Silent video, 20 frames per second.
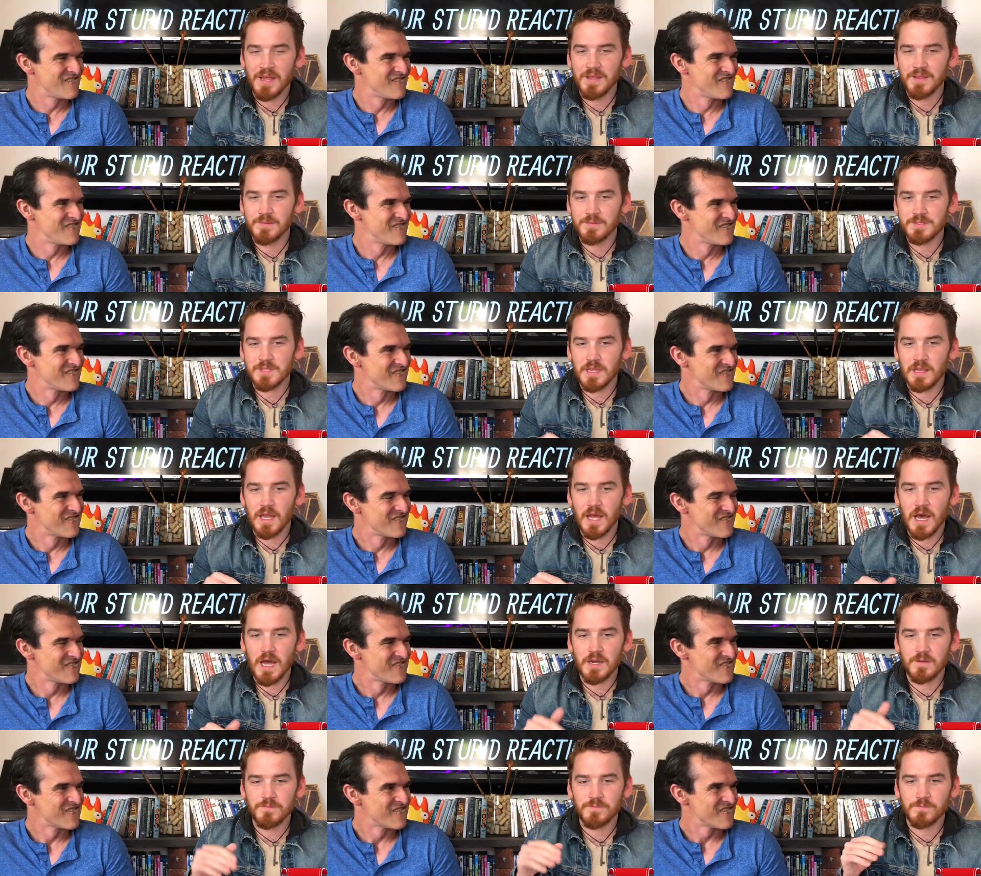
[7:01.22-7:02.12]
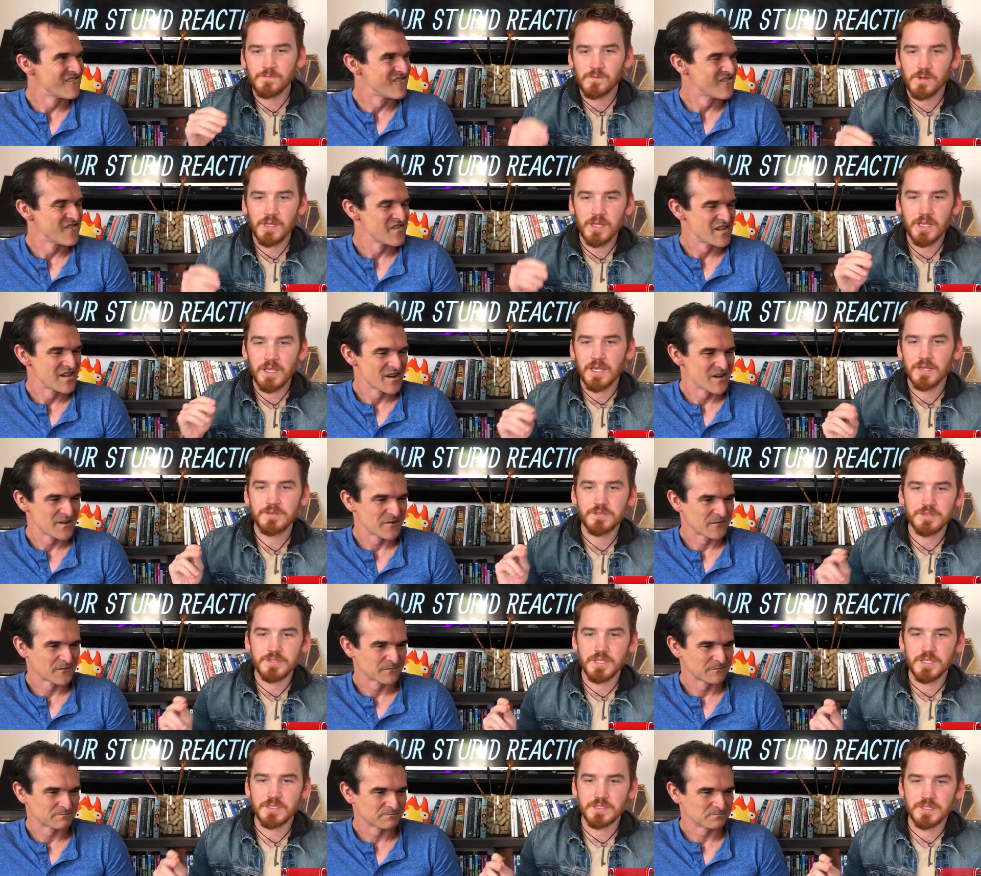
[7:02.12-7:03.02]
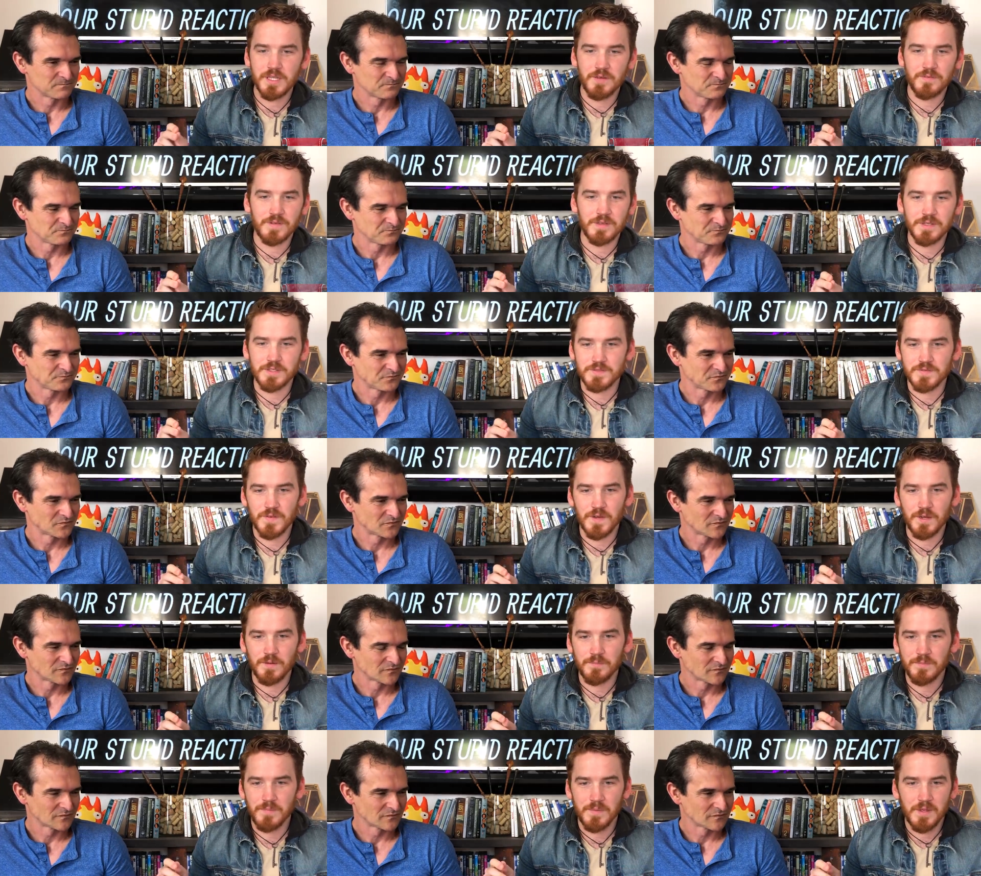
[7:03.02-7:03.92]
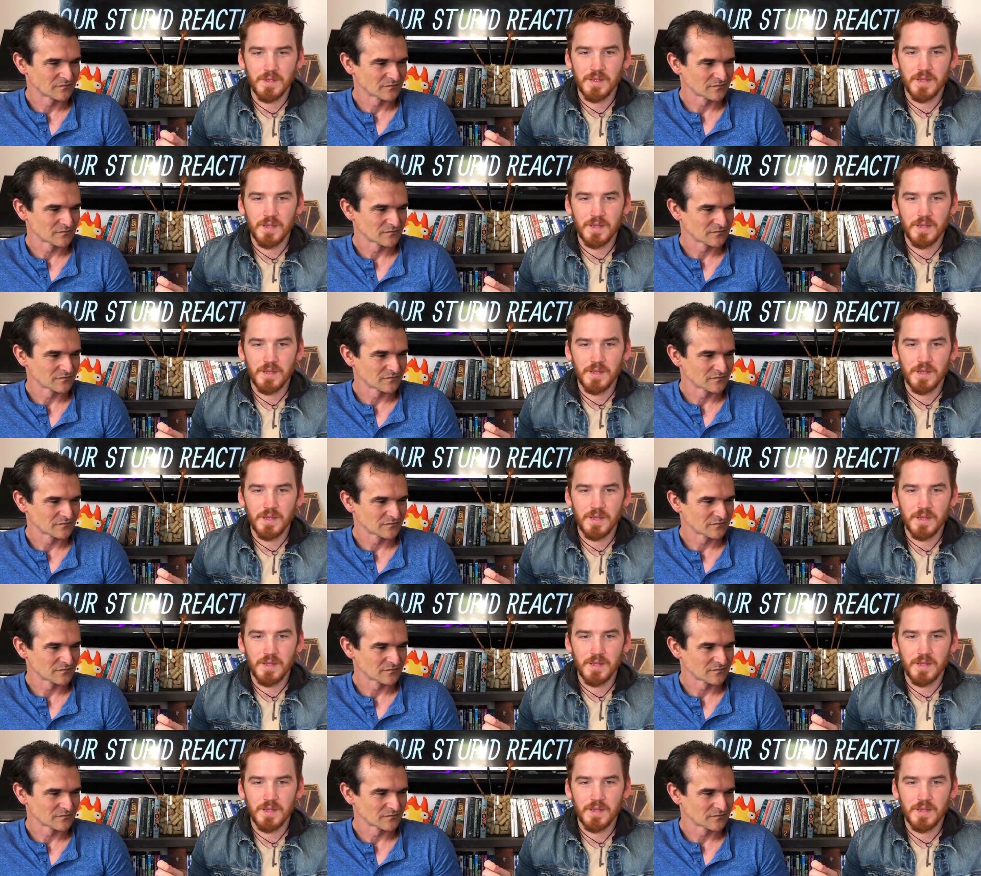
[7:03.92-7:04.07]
Speaker 1: I, there was a lot of really interesting stuff in this film.